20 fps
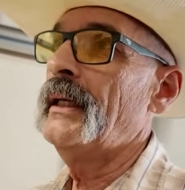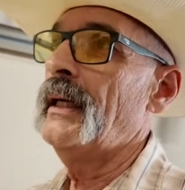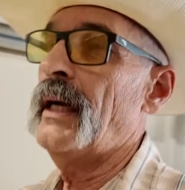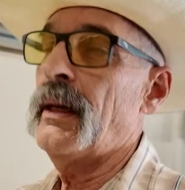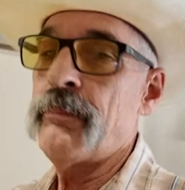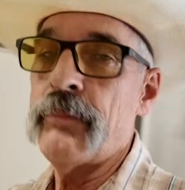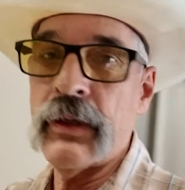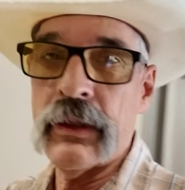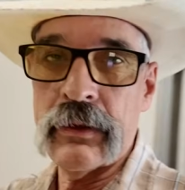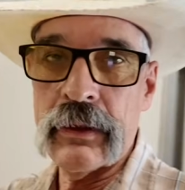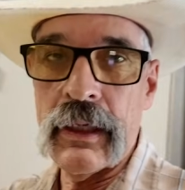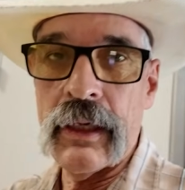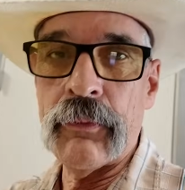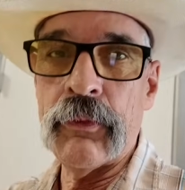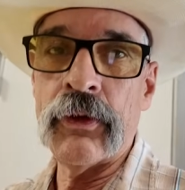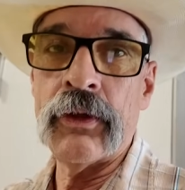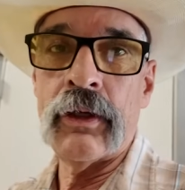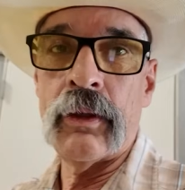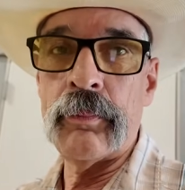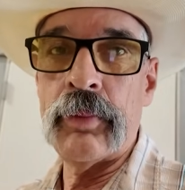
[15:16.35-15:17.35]
I picked that
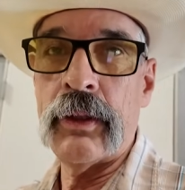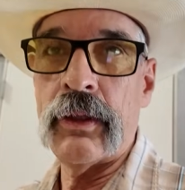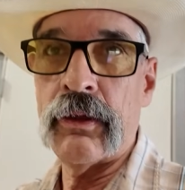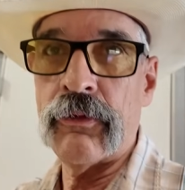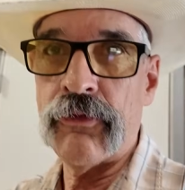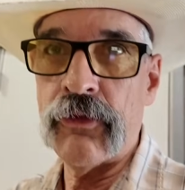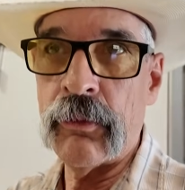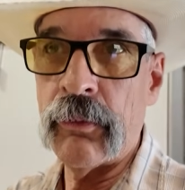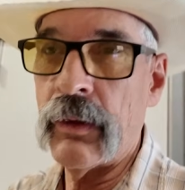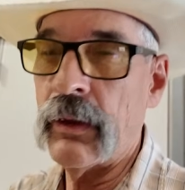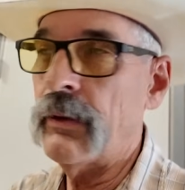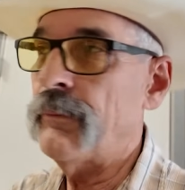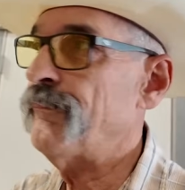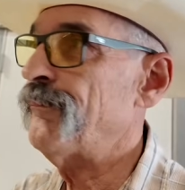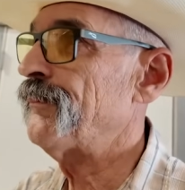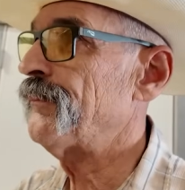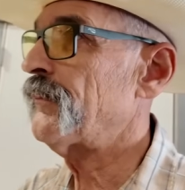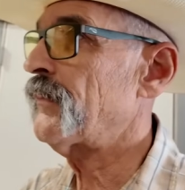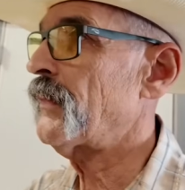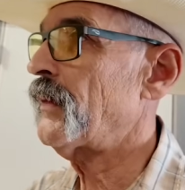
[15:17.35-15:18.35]
one up here from
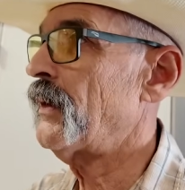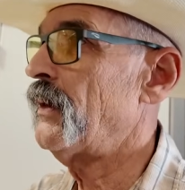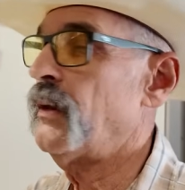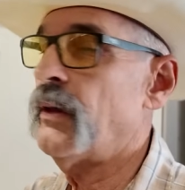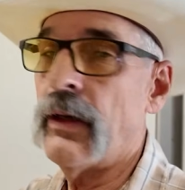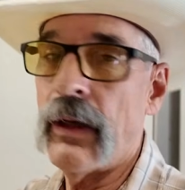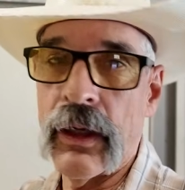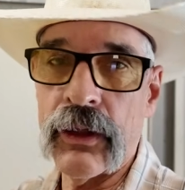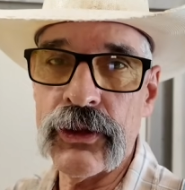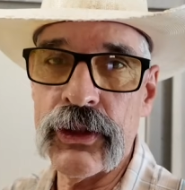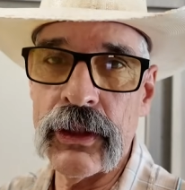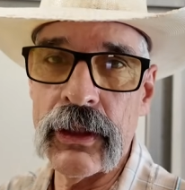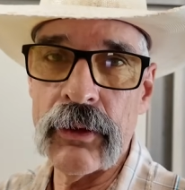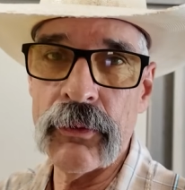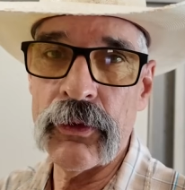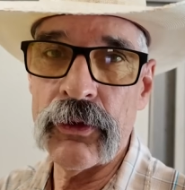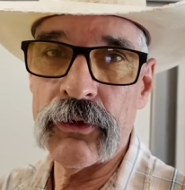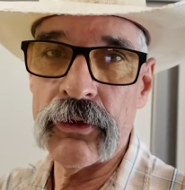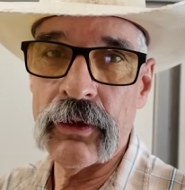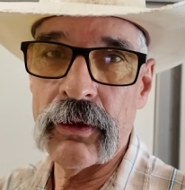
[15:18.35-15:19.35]
auction.
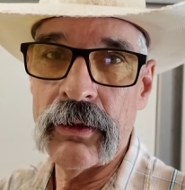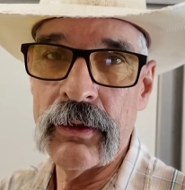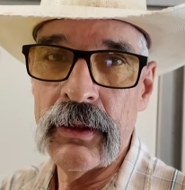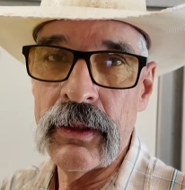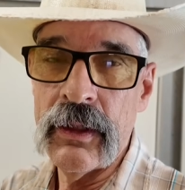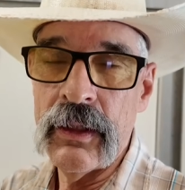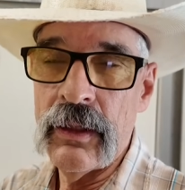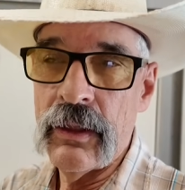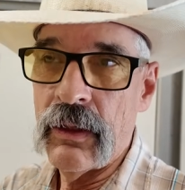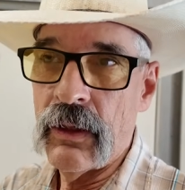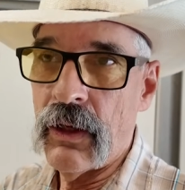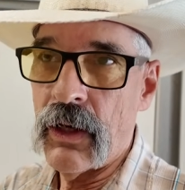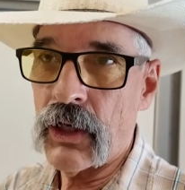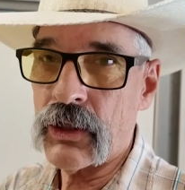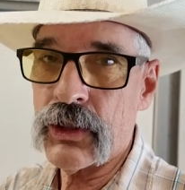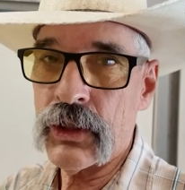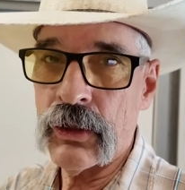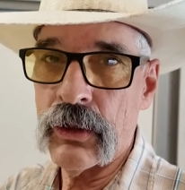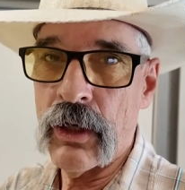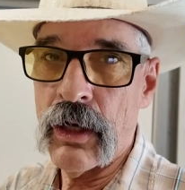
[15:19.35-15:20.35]
It was
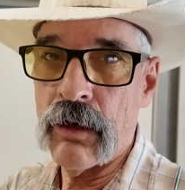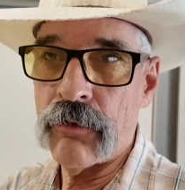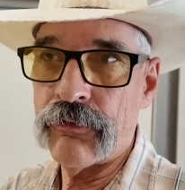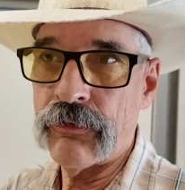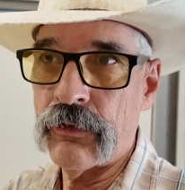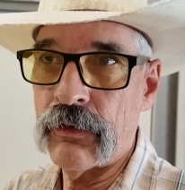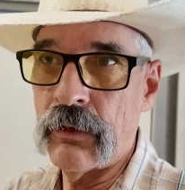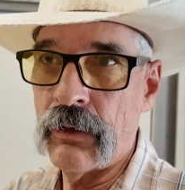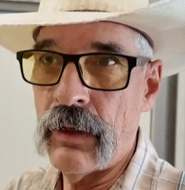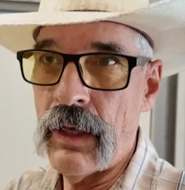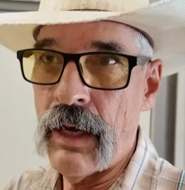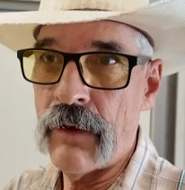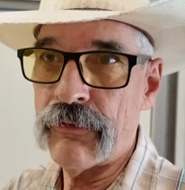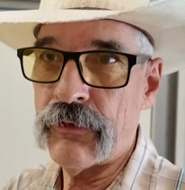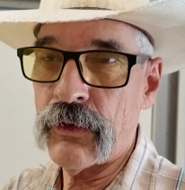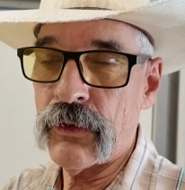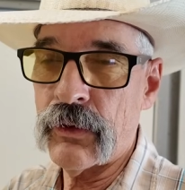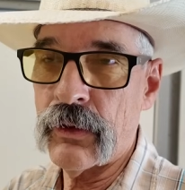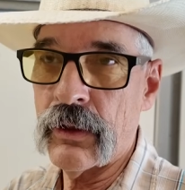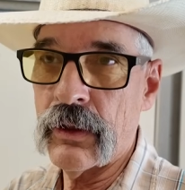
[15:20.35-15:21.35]
auctioned off
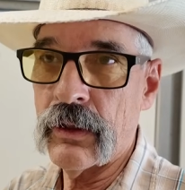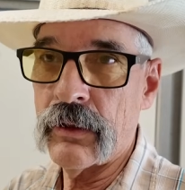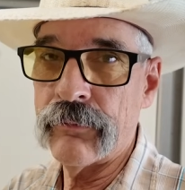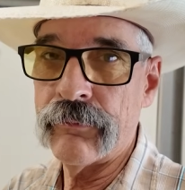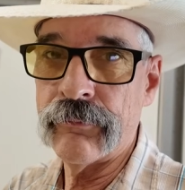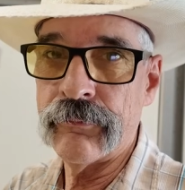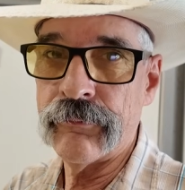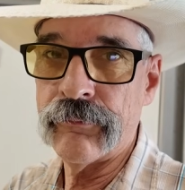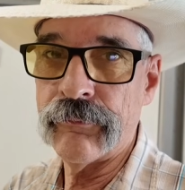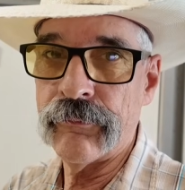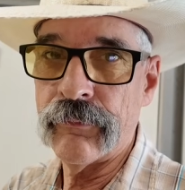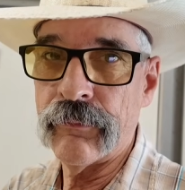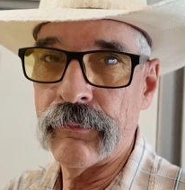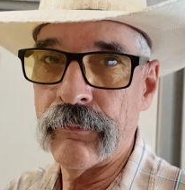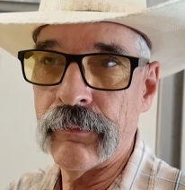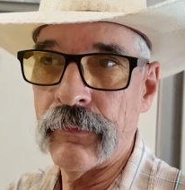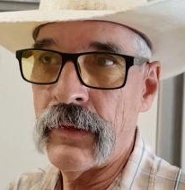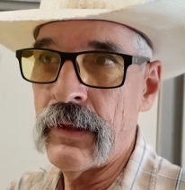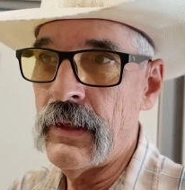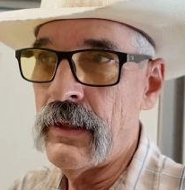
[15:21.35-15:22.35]
after
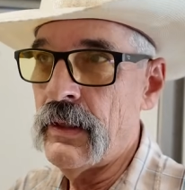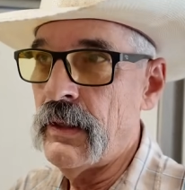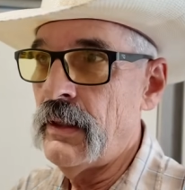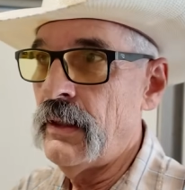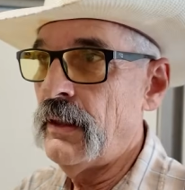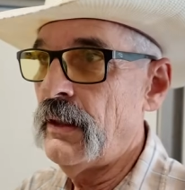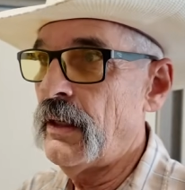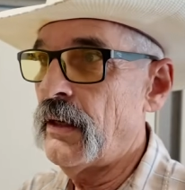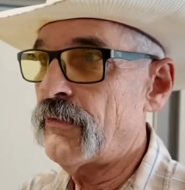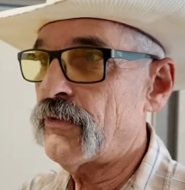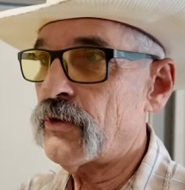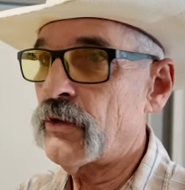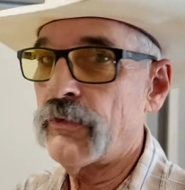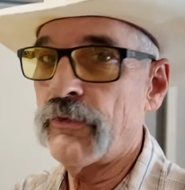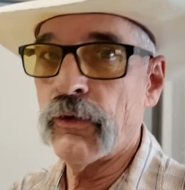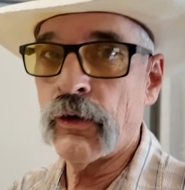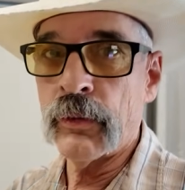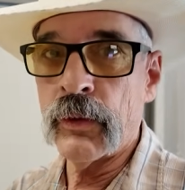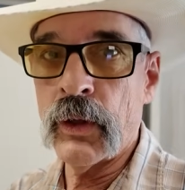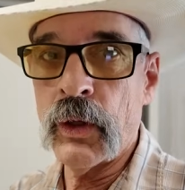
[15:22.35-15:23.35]
a
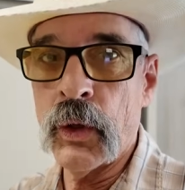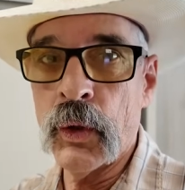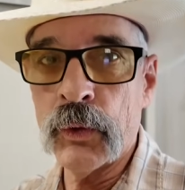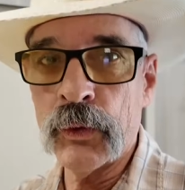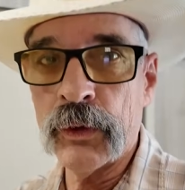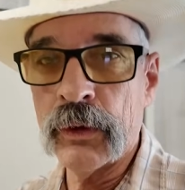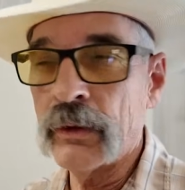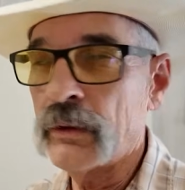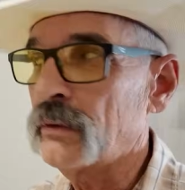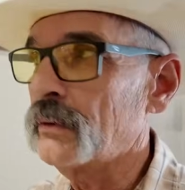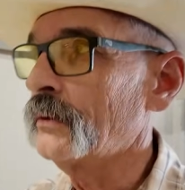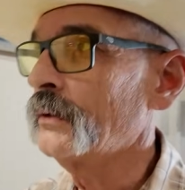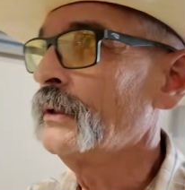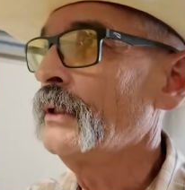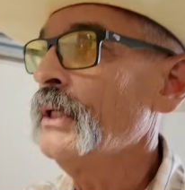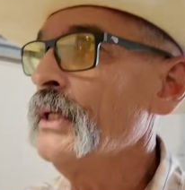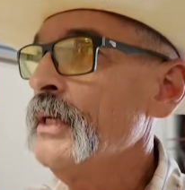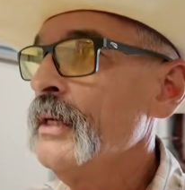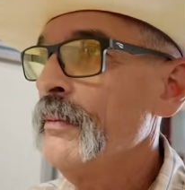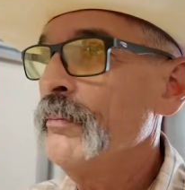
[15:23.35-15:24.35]
former owner
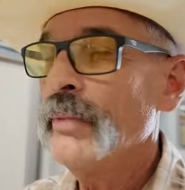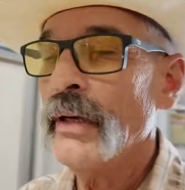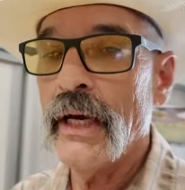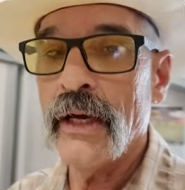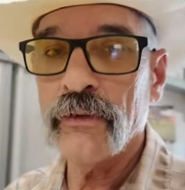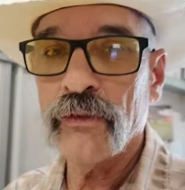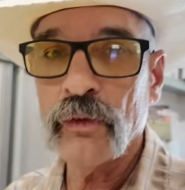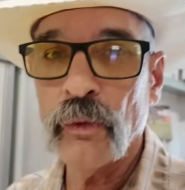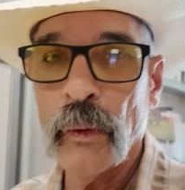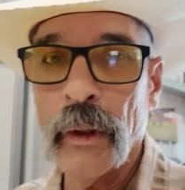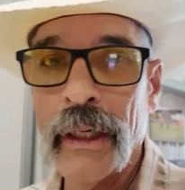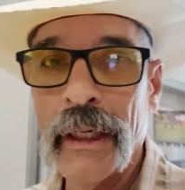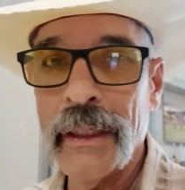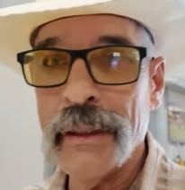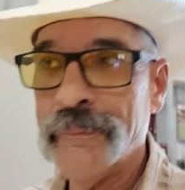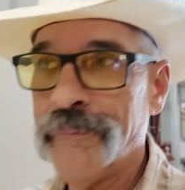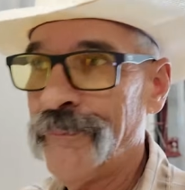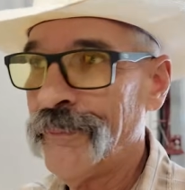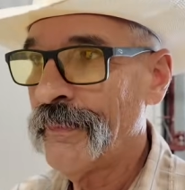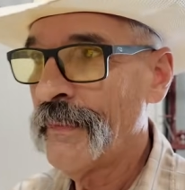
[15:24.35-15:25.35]
passed away.